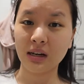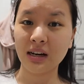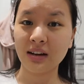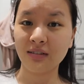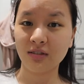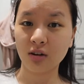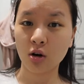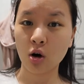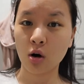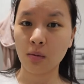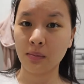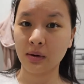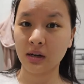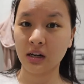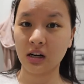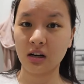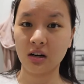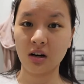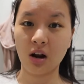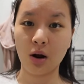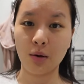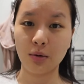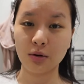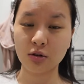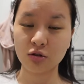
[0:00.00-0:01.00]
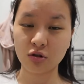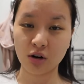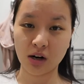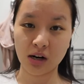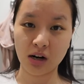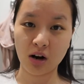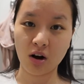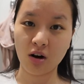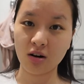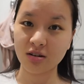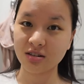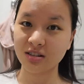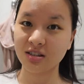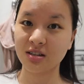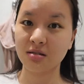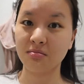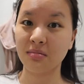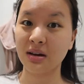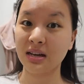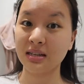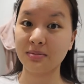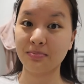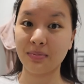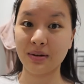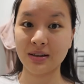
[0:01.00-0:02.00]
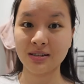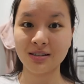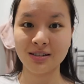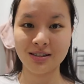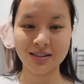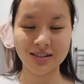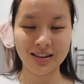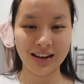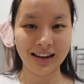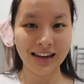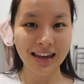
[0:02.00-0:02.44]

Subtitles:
leave a comment and I will try and answer them as best as I